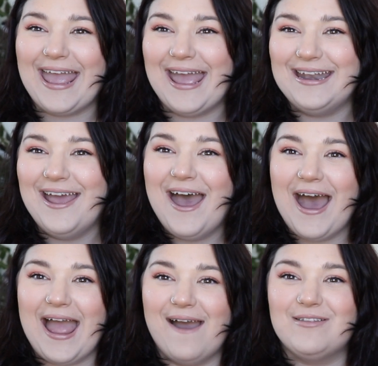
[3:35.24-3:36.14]
and
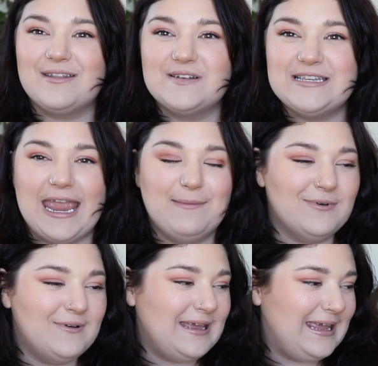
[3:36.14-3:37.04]
I have a little
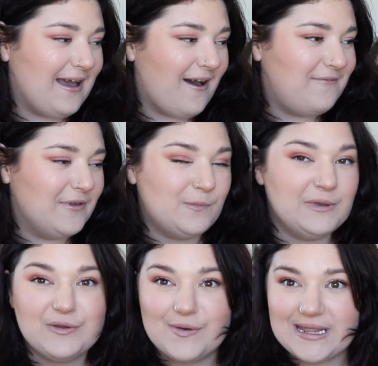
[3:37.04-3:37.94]
table here filled
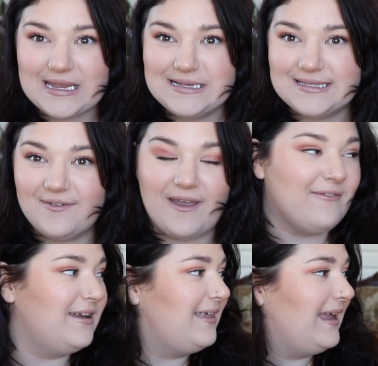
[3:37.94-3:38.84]
with goodies of
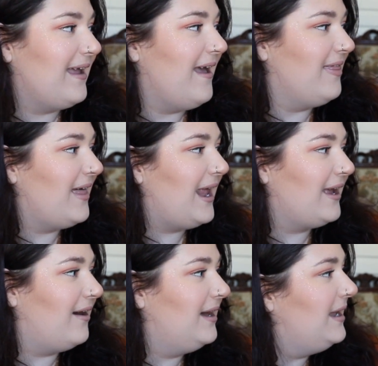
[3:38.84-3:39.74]
everything that I
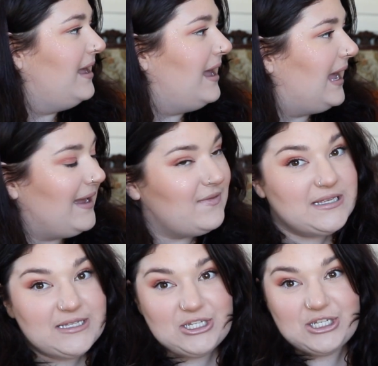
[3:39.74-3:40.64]
got. I have
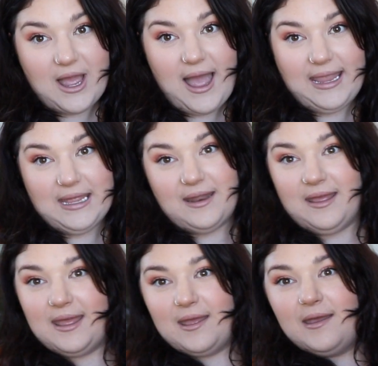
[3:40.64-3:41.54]
this giant
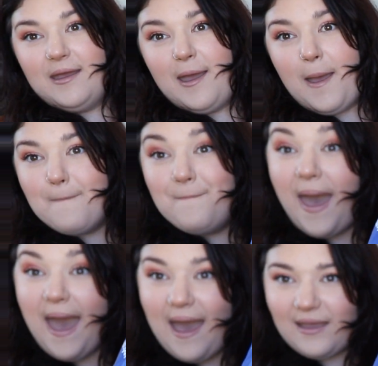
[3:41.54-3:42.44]

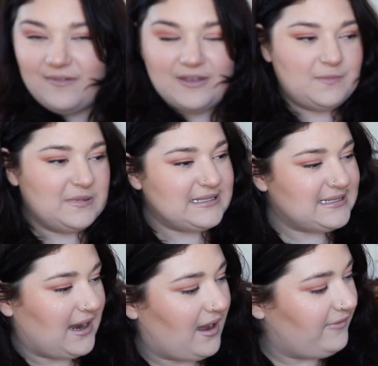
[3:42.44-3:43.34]
bag filled with
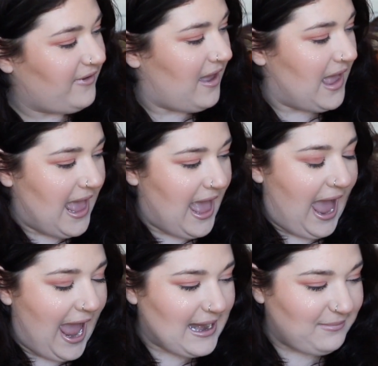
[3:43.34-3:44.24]
stuff
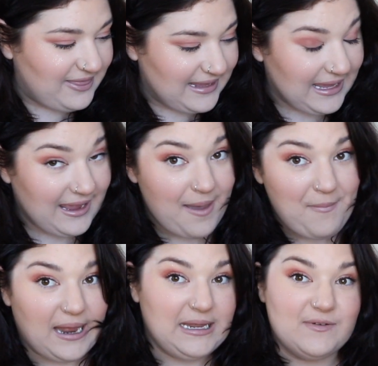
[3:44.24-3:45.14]
and I'm thinking I
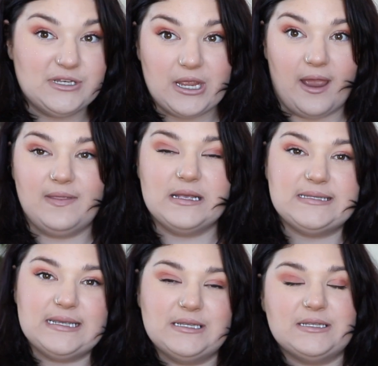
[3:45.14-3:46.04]
might even turn
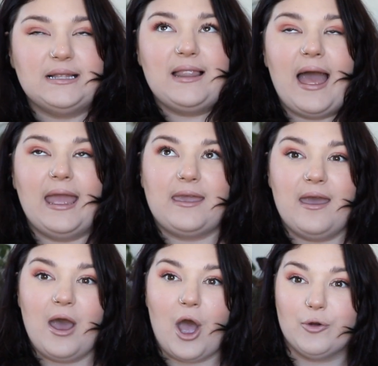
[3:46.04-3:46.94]
this into like
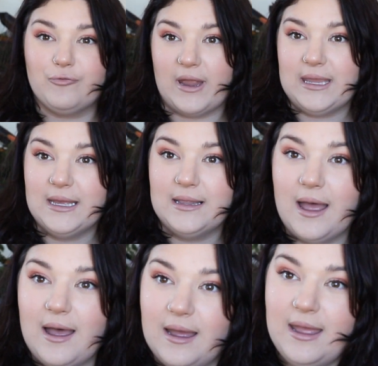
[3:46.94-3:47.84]
a
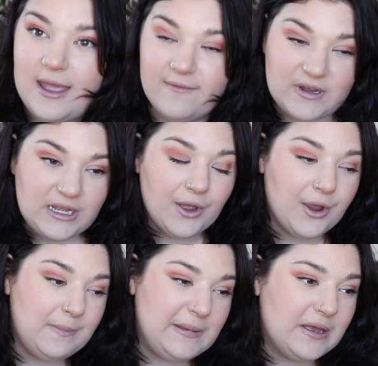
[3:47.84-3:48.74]
regular
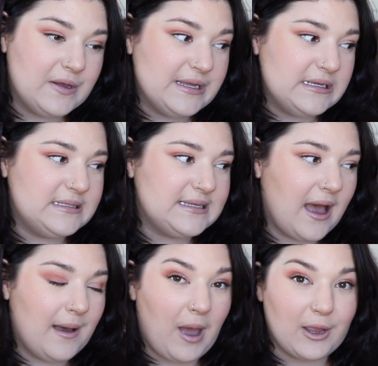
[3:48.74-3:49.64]
video because
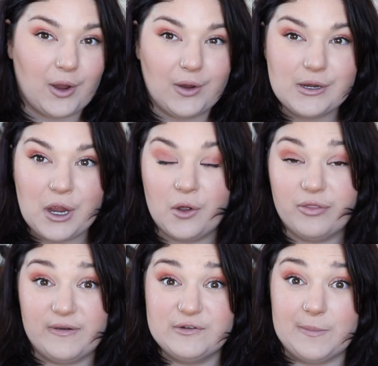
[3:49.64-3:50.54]
I go
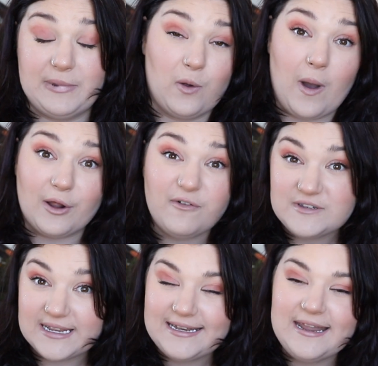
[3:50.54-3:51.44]
thrift shopping quite
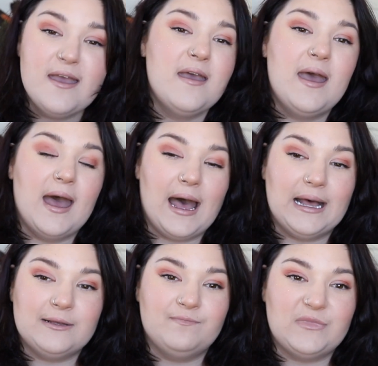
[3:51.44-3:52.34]
often.
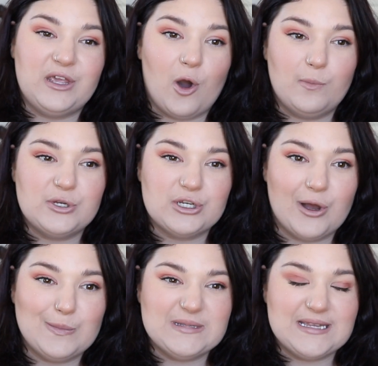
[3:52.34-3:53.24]
The op
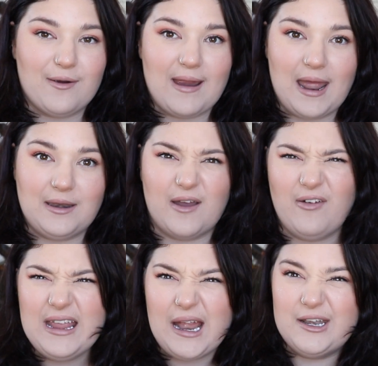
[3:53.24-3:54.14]
shops around, I
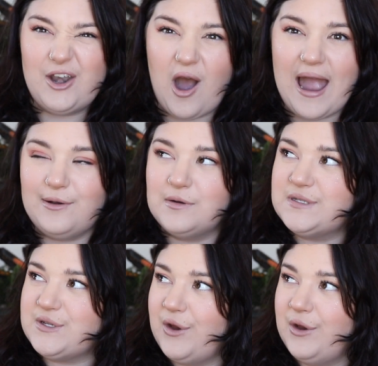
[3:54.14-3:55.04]
feel like 9 or
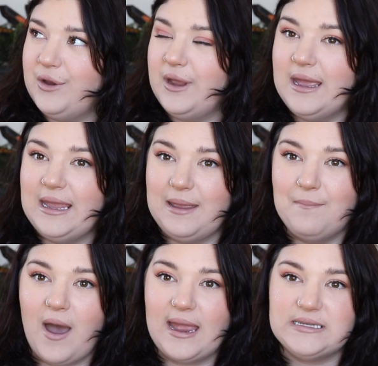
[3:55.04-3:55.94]
so in
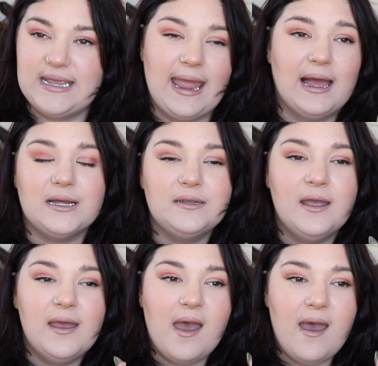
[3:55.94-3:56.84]
my town.
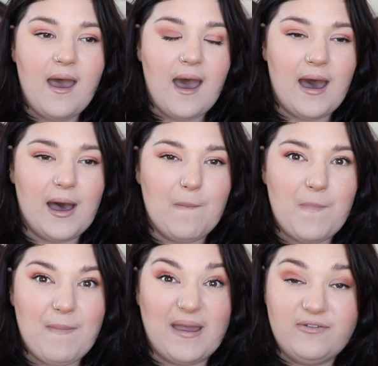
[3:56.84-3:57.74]

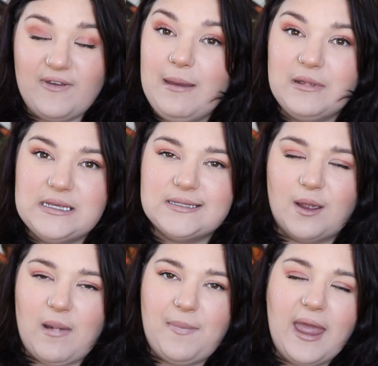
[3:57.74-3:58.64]
But my family,
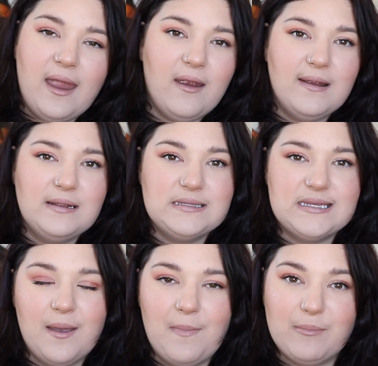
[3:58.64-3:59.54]
so my parents,
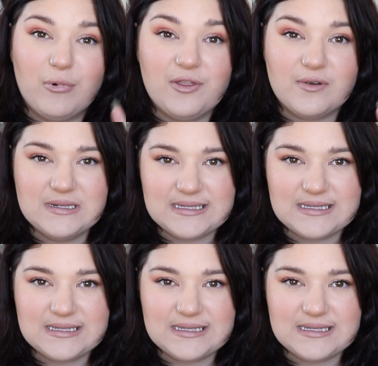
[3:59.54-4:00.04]
my brother and